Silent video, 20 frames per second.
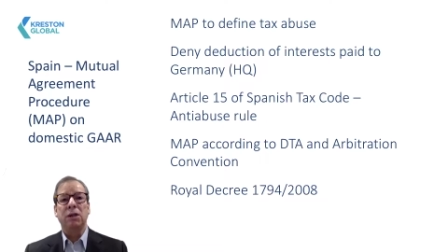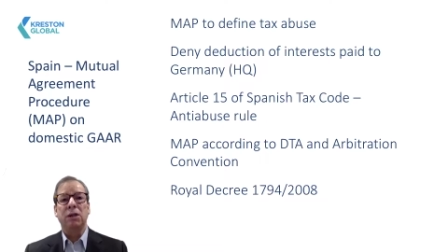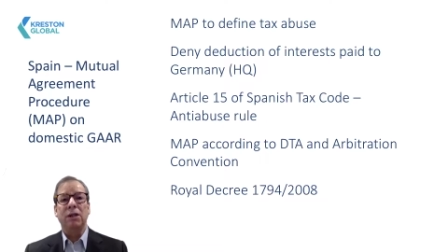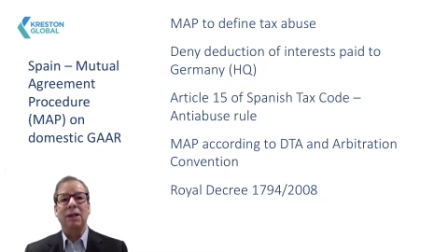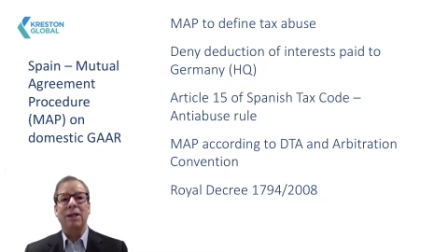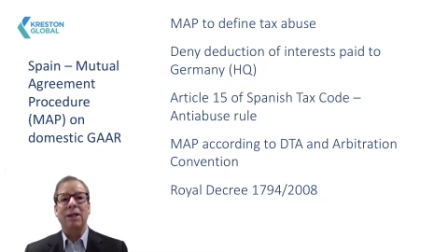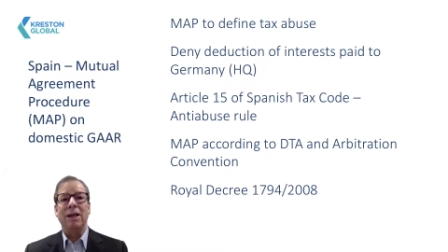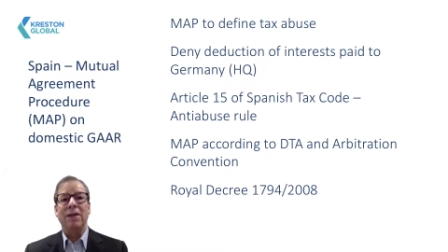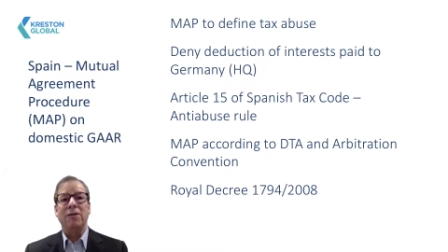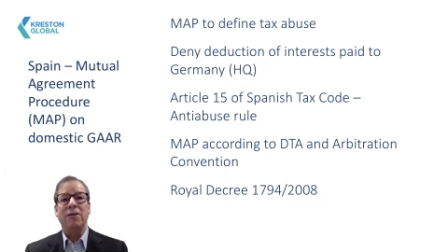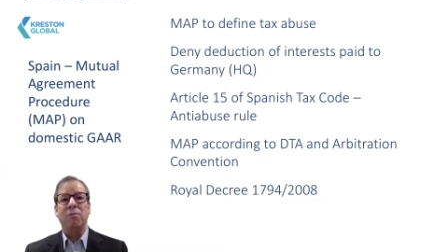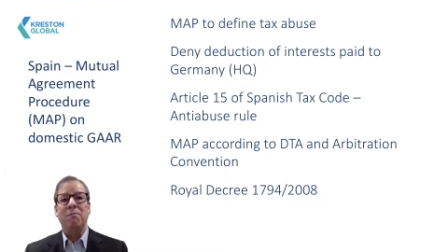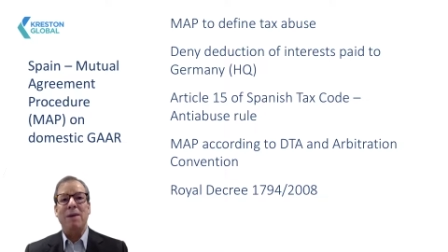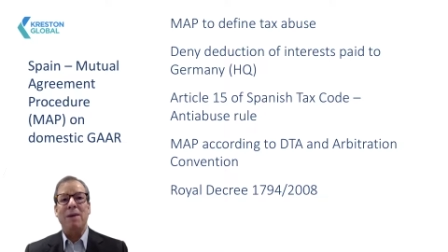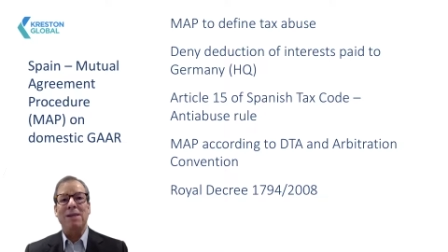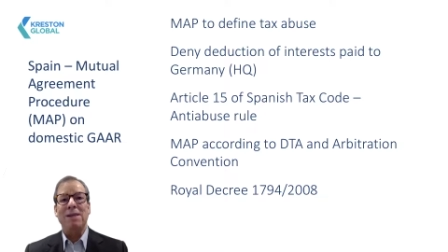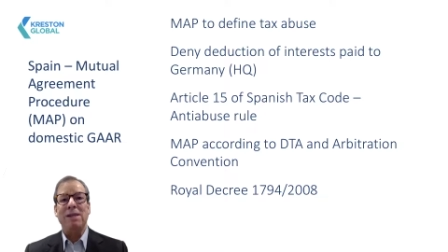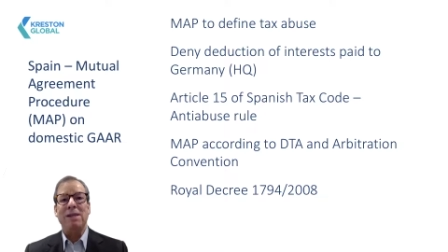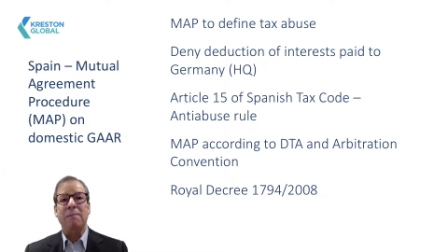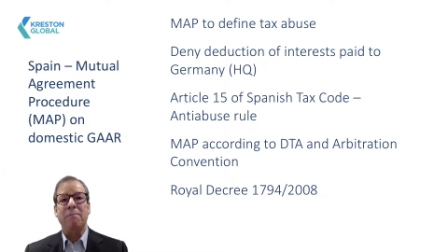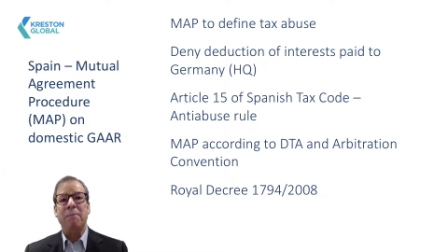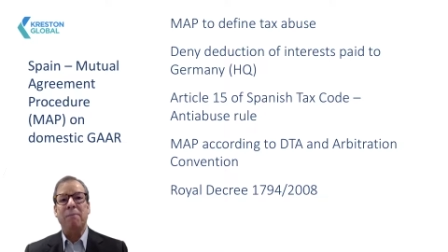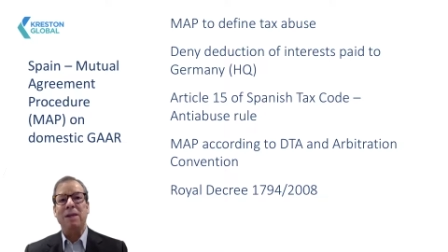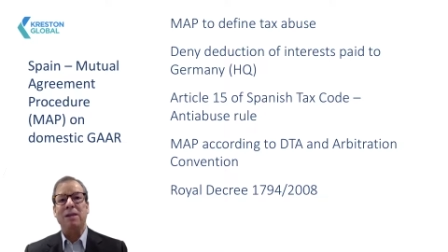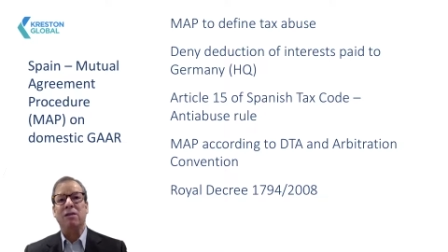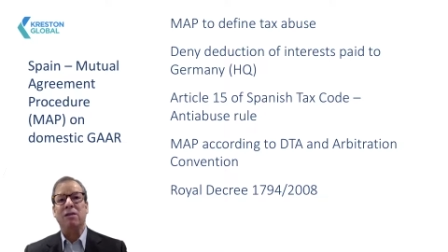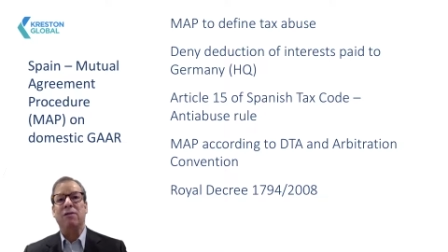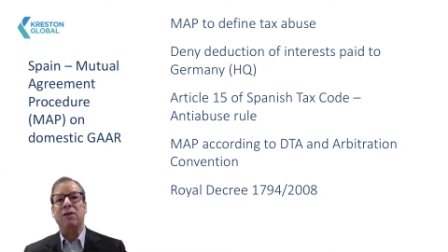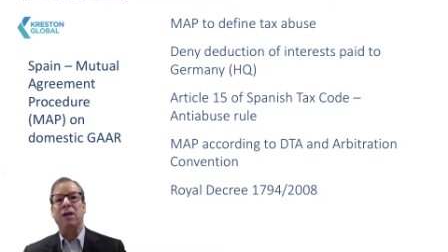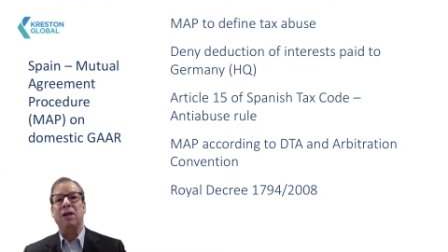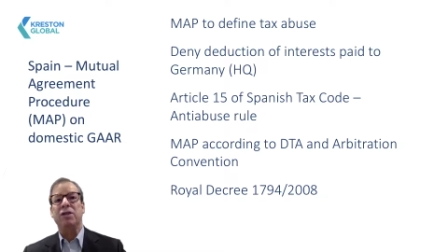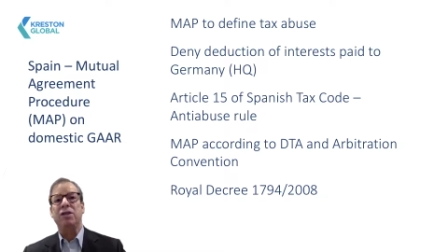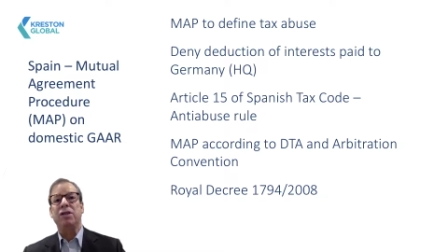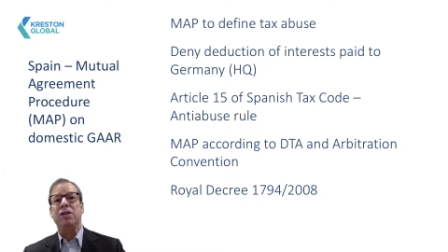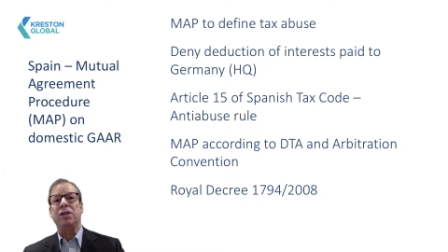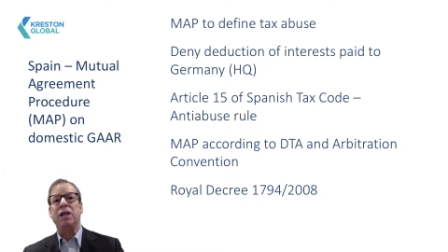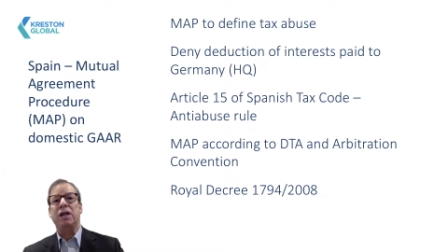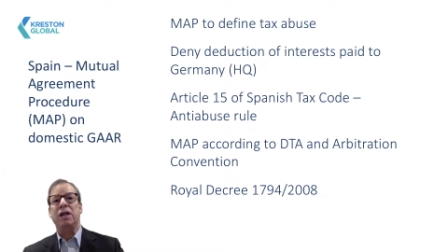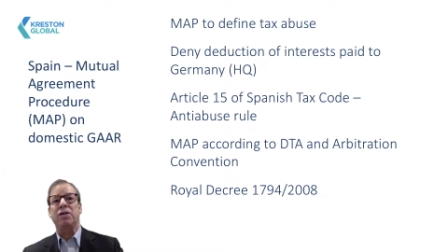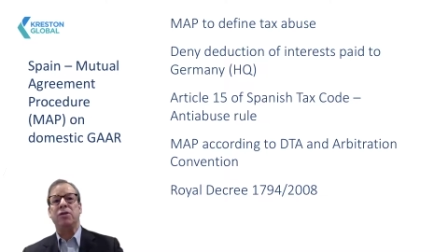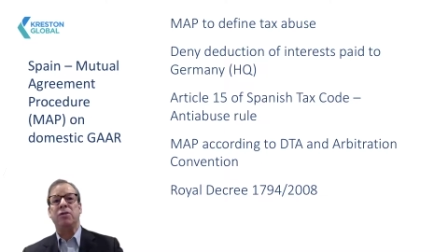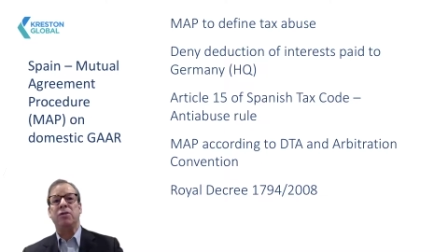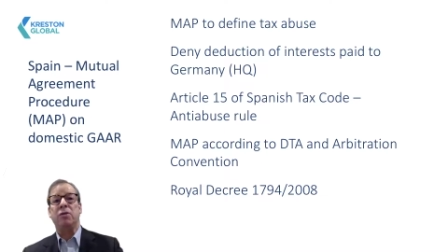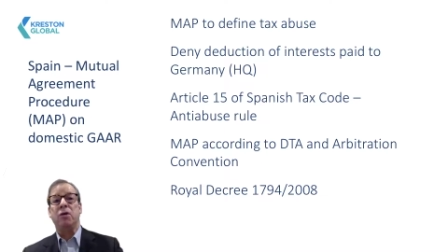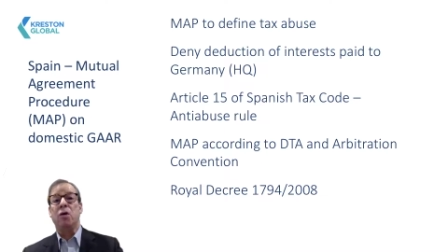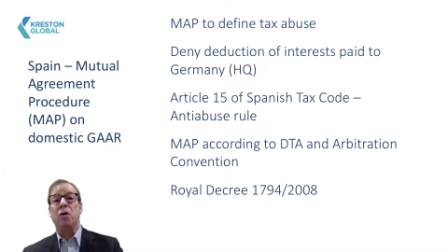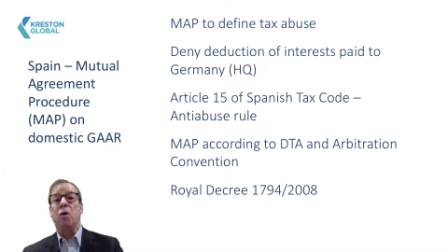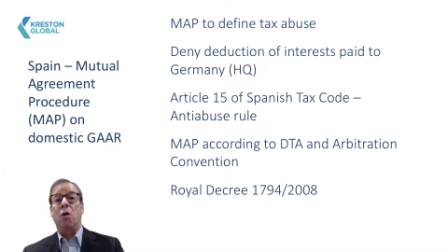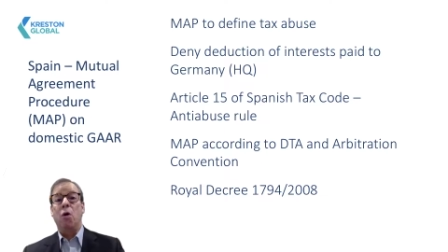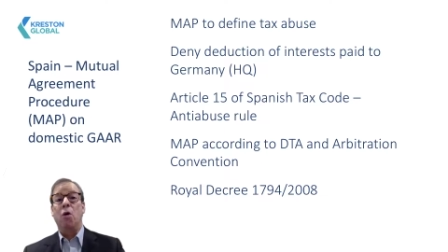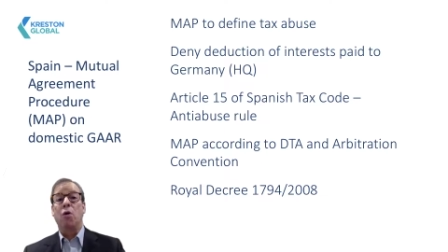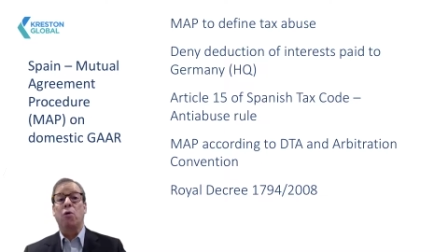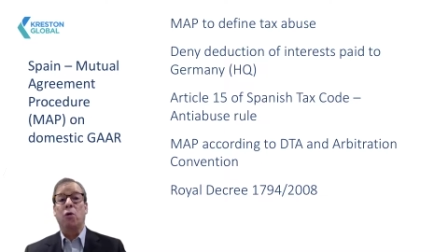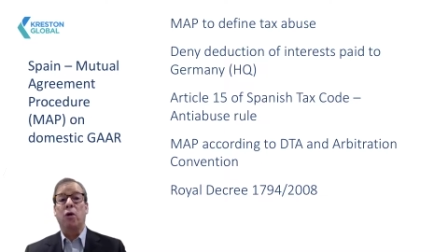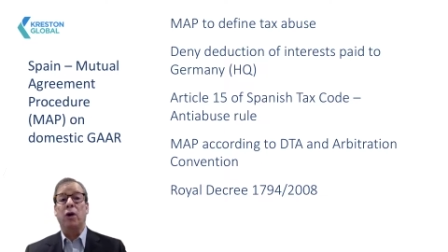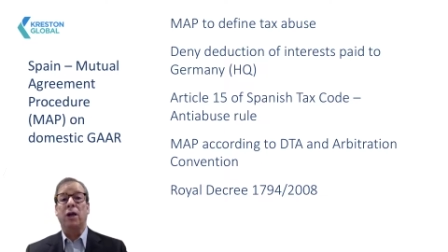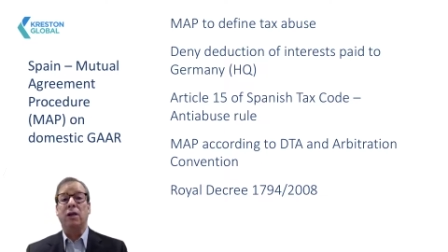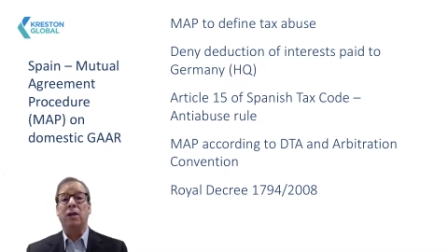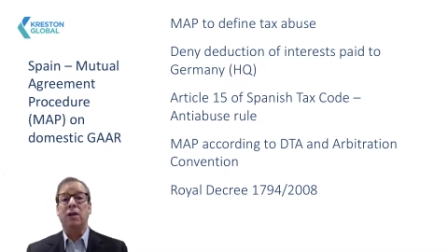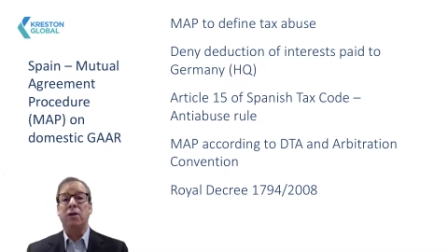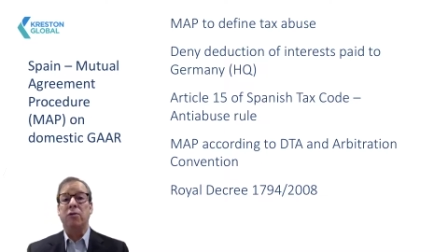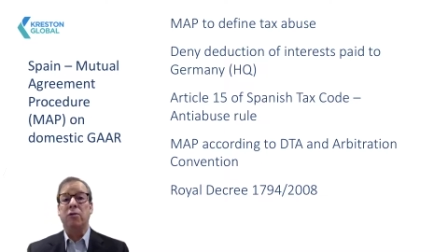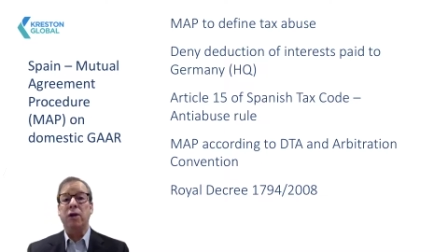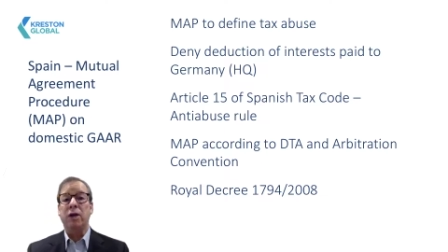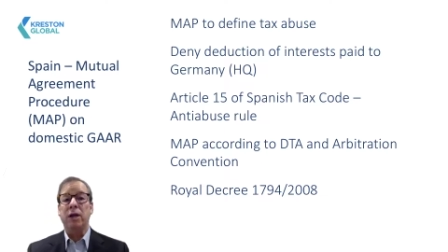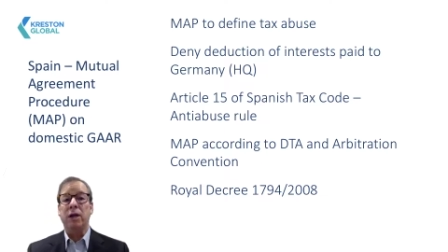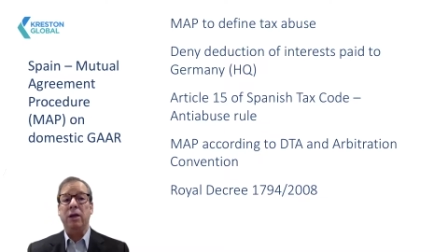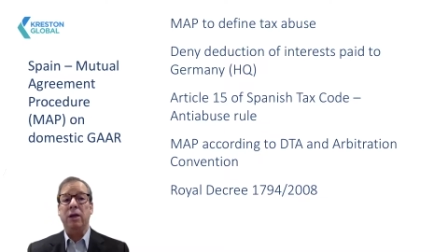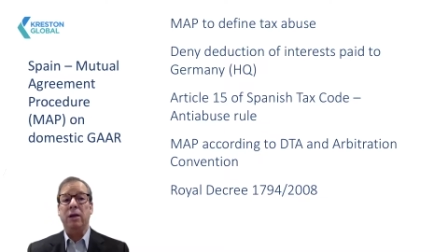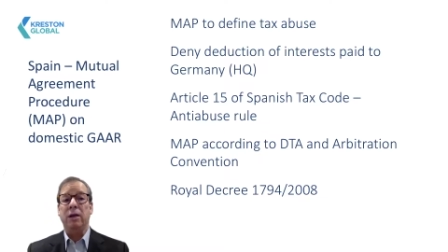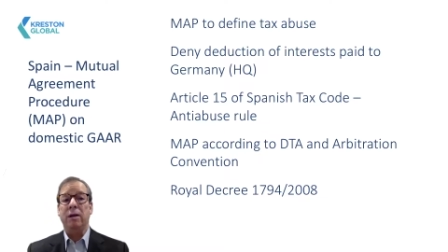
in a domestic piece of legislation or royal decree